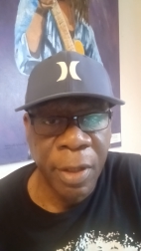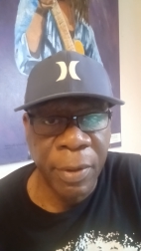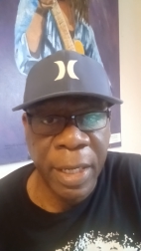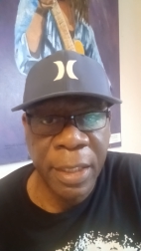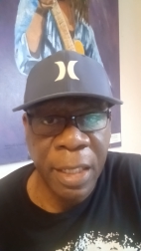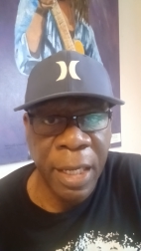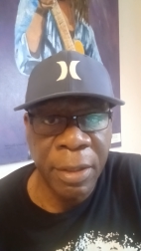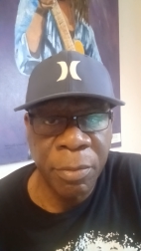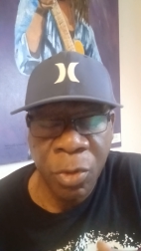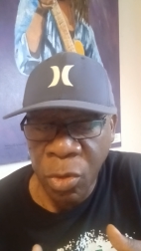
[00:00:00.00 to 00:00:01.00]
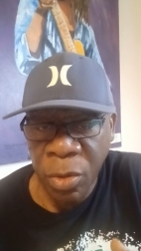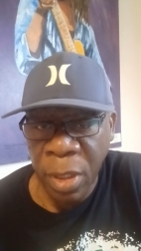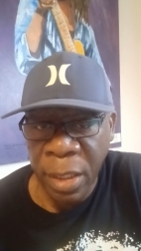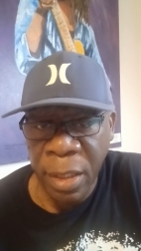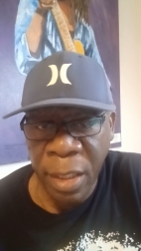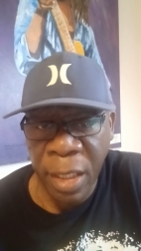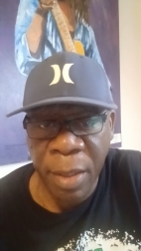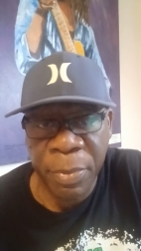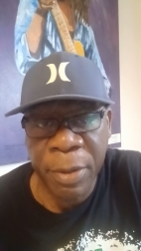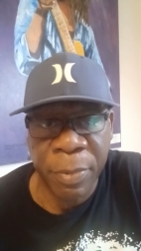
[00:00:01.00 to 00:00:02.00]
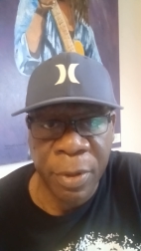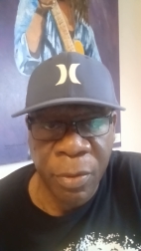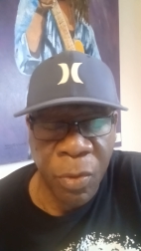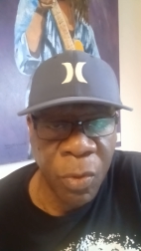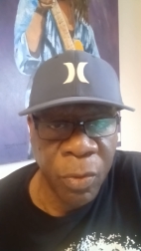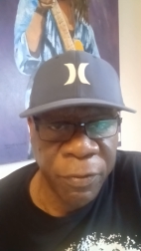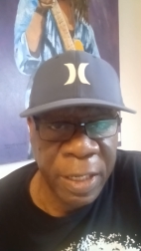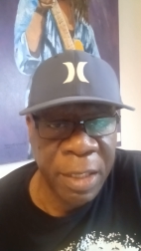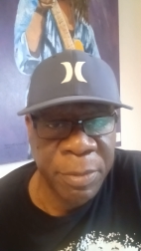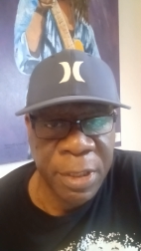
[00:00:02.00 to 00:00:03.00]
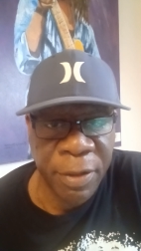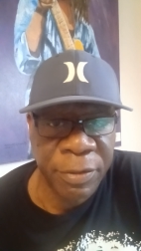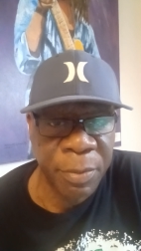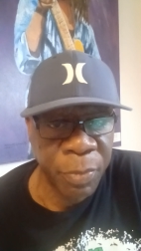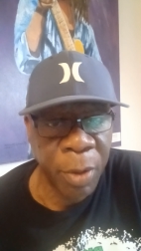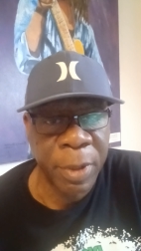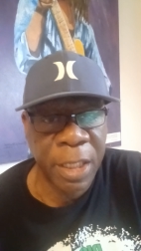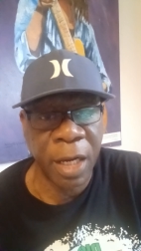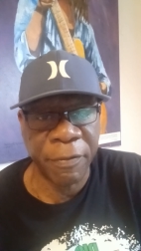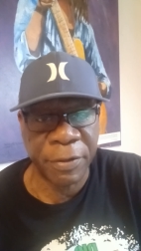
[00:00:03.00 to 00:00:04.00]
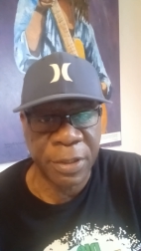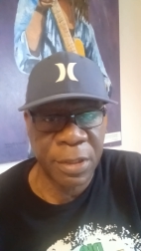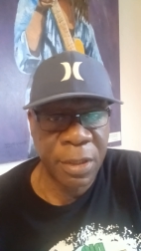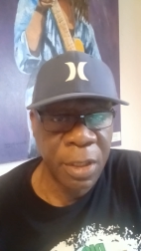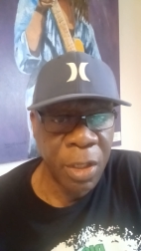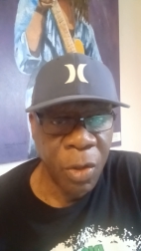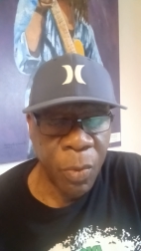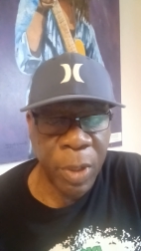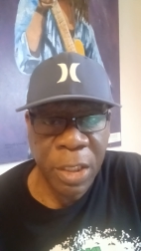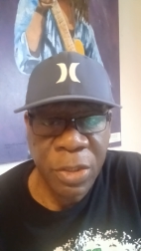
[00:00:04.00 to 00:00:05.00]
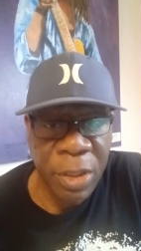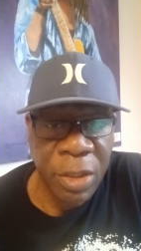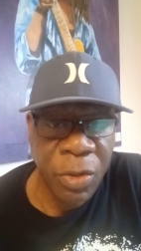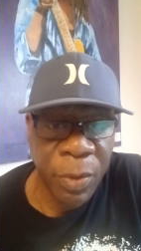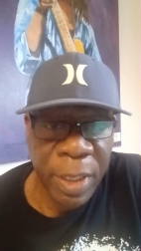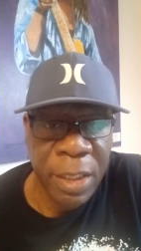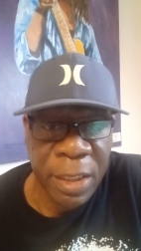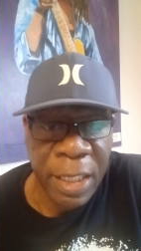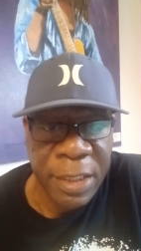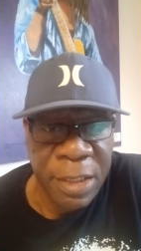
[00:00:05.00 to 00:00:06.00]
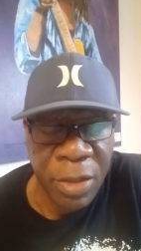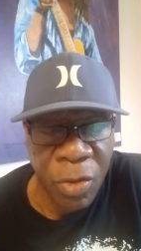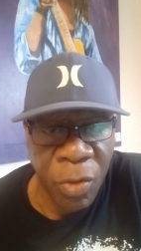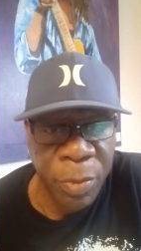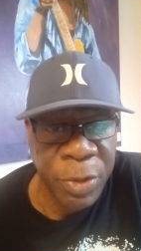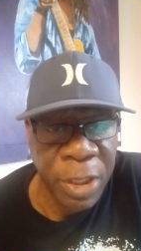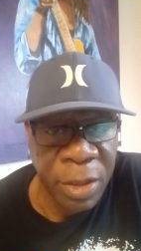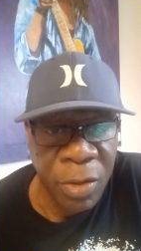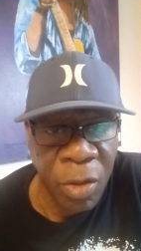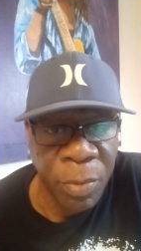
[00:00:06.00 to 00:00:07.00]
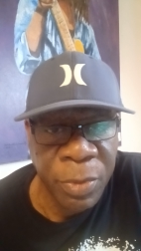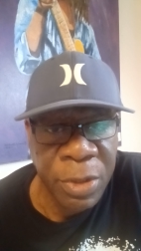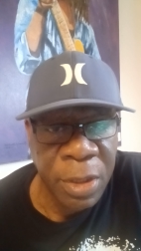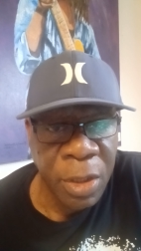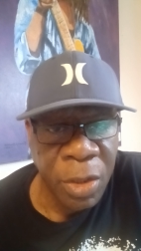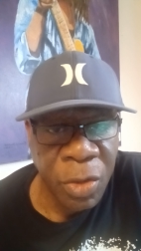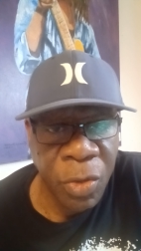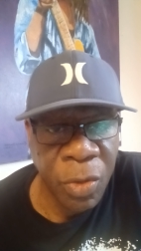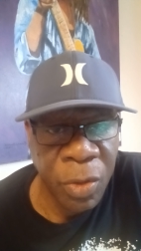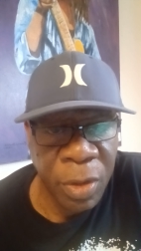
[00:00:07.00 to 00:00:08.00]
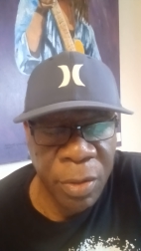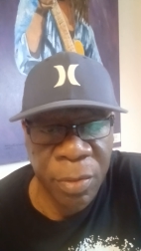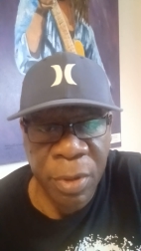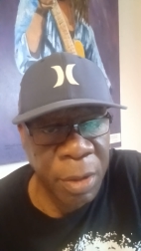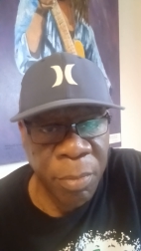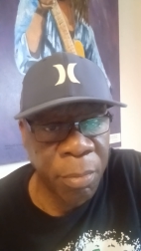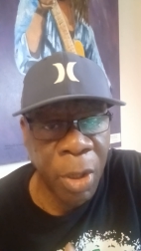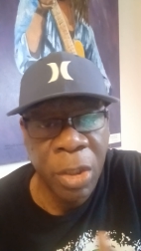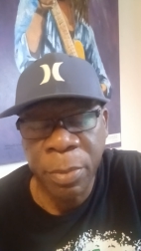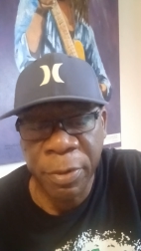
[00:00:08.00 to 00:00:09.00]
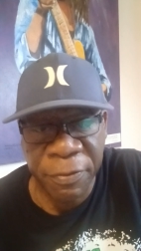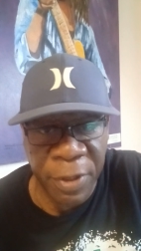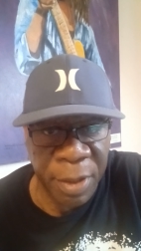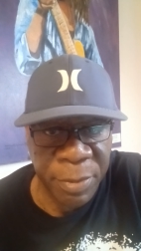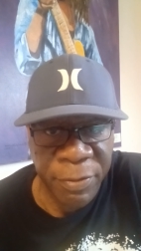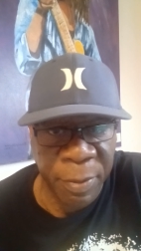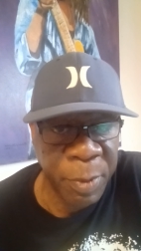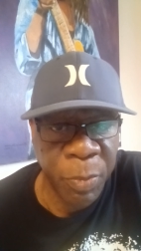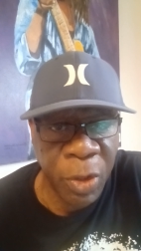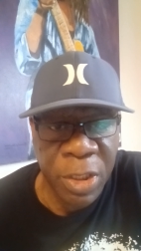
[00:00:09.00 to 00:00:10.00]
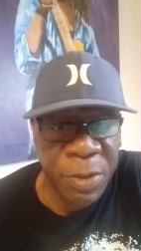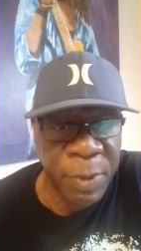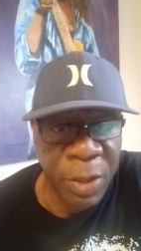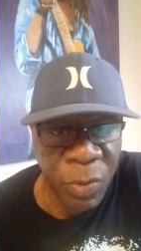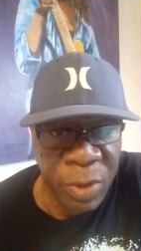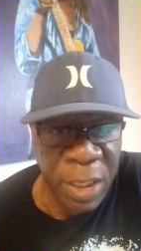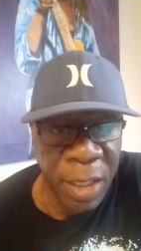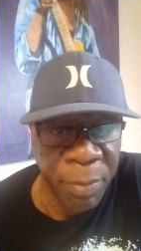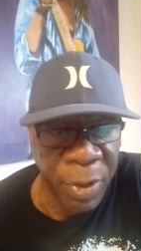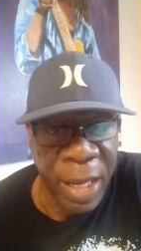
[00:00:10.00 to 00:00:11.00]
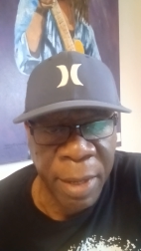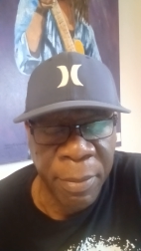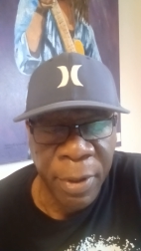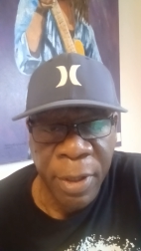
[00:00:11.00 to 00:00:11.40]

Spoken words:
right? And a lot of people who find themselves in public office. We also need to recognize that corruption comes to in multiple forms, from the policeman who take a bribe